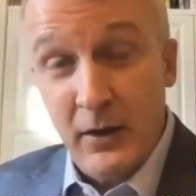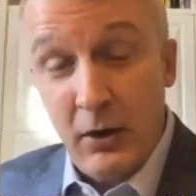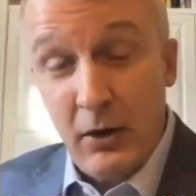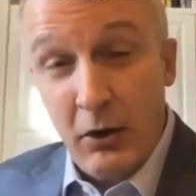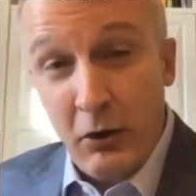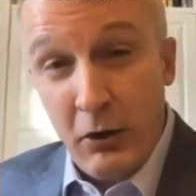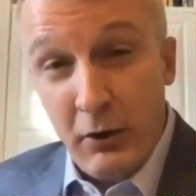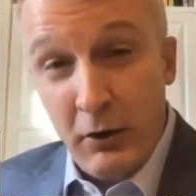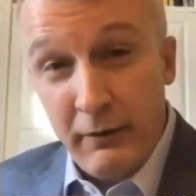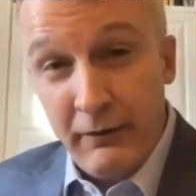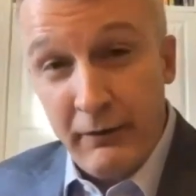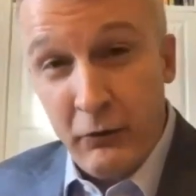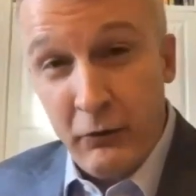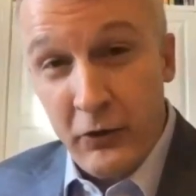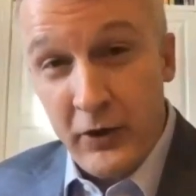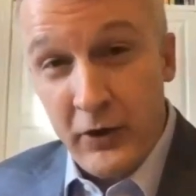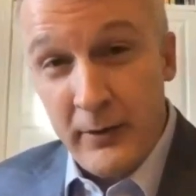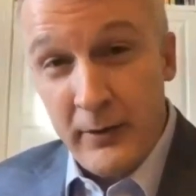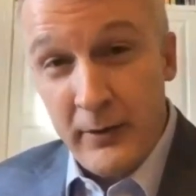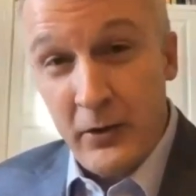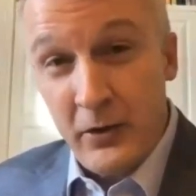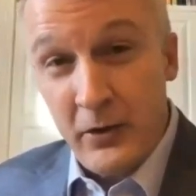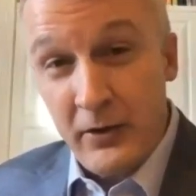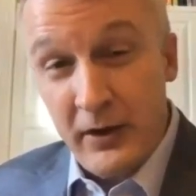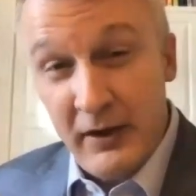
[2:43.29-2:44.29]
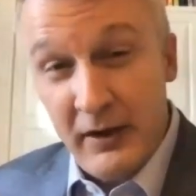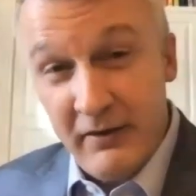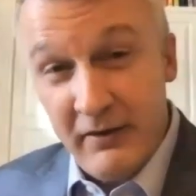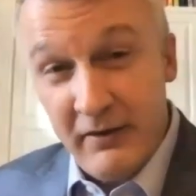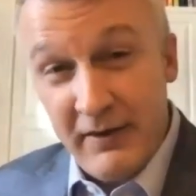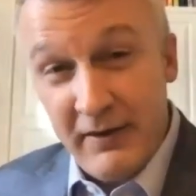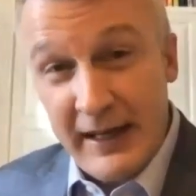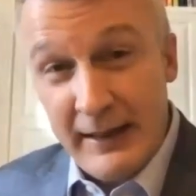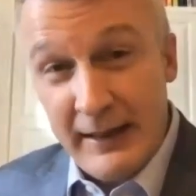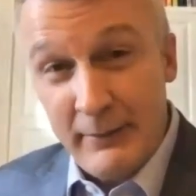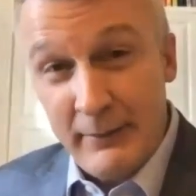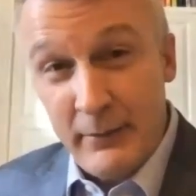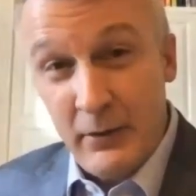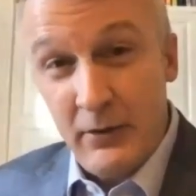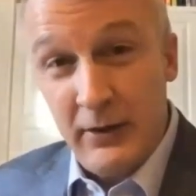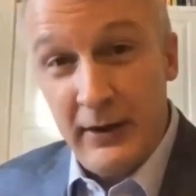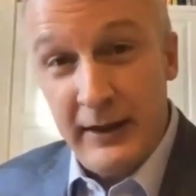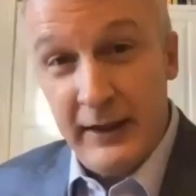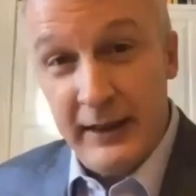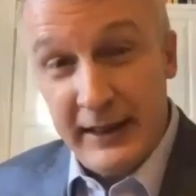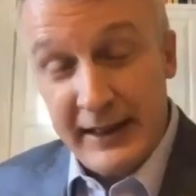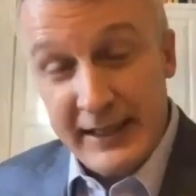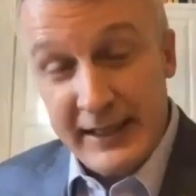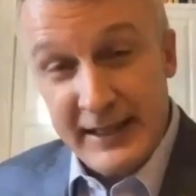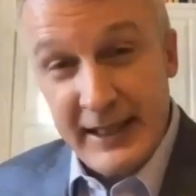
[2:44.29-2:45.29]
are affordable, available,
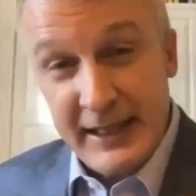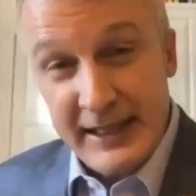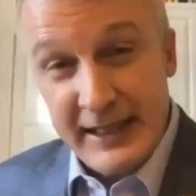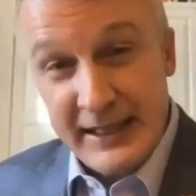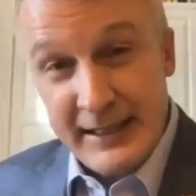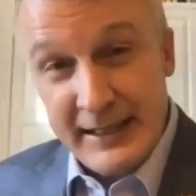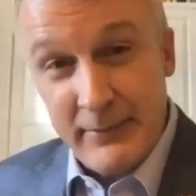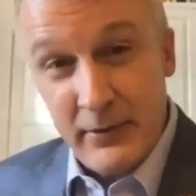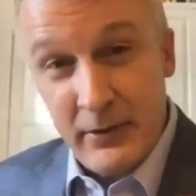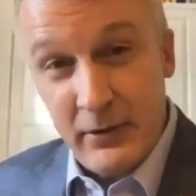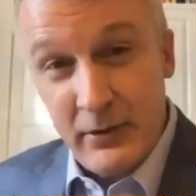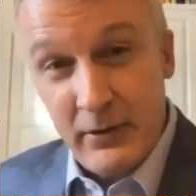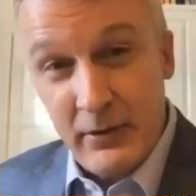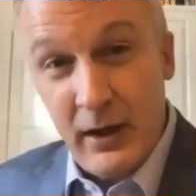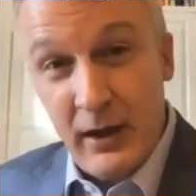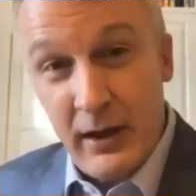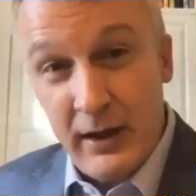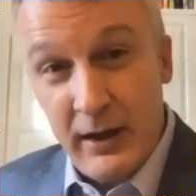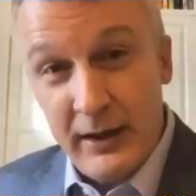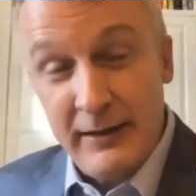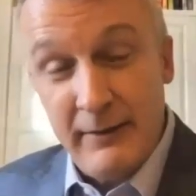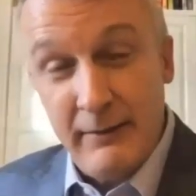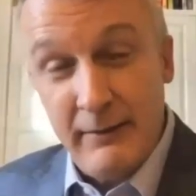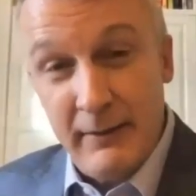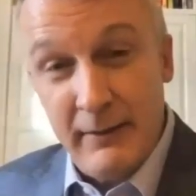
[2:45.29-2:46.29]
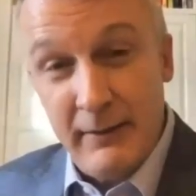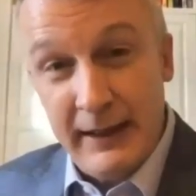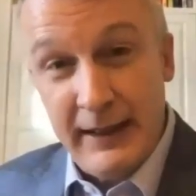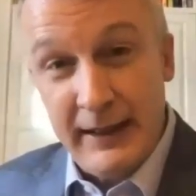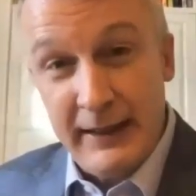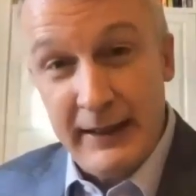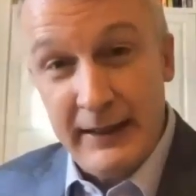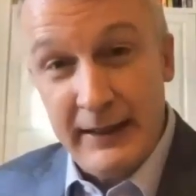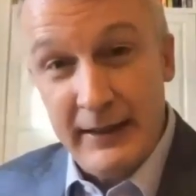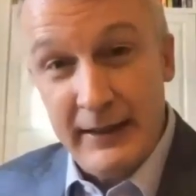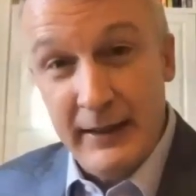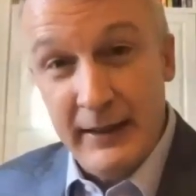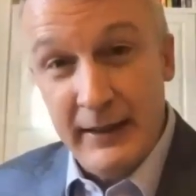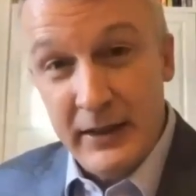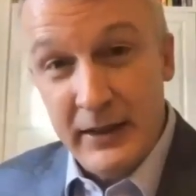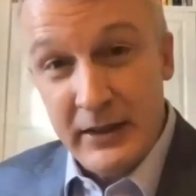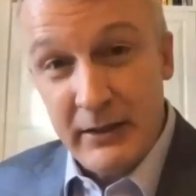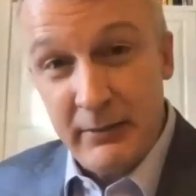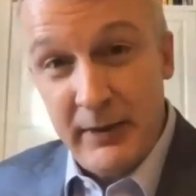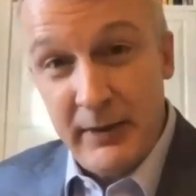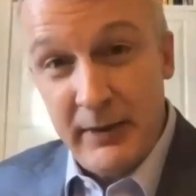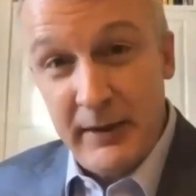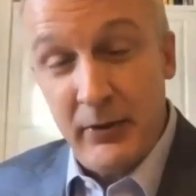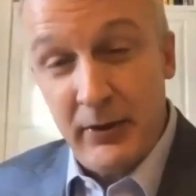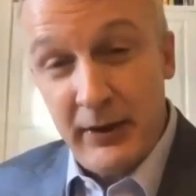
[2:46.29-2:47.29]
and accessible on demand so
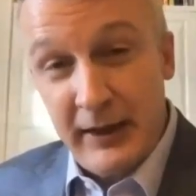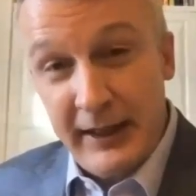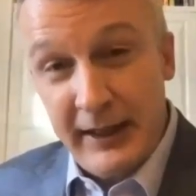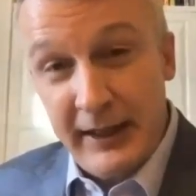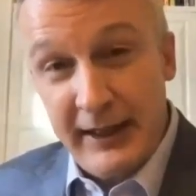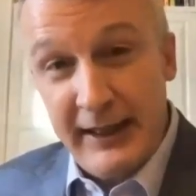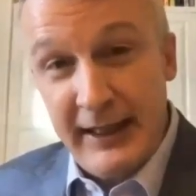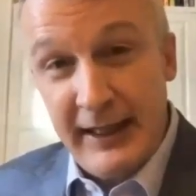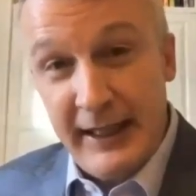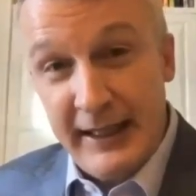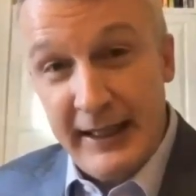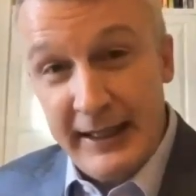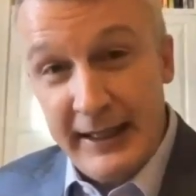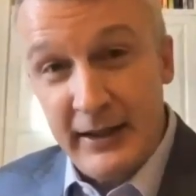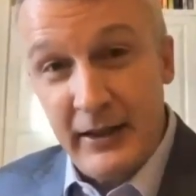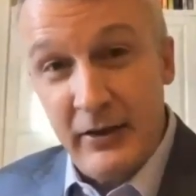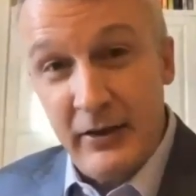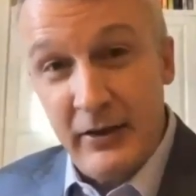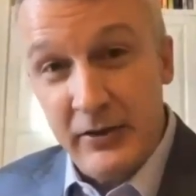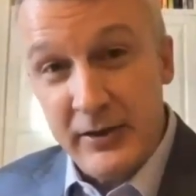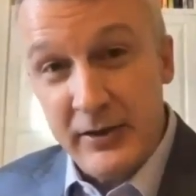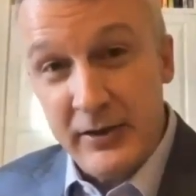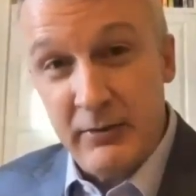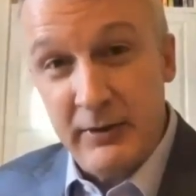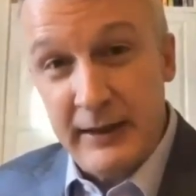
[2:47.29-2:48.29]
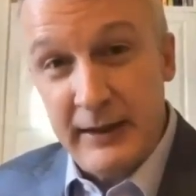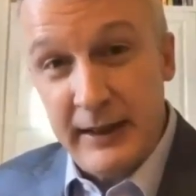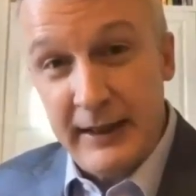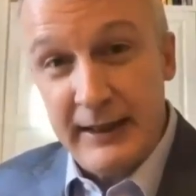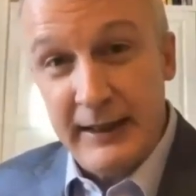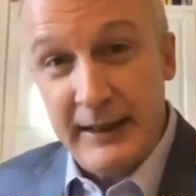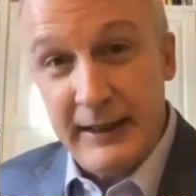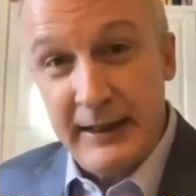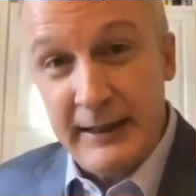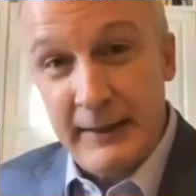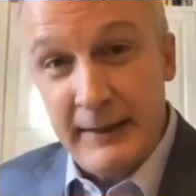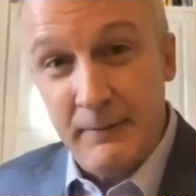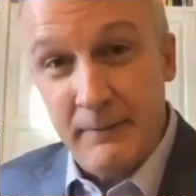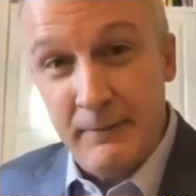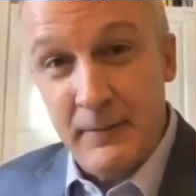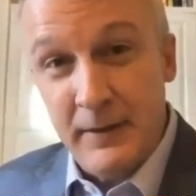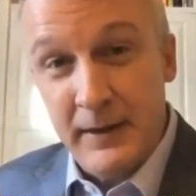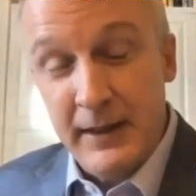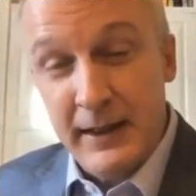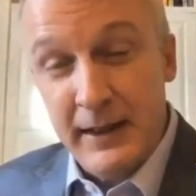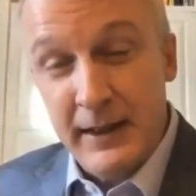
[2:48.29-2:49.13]
people can get those when they need them,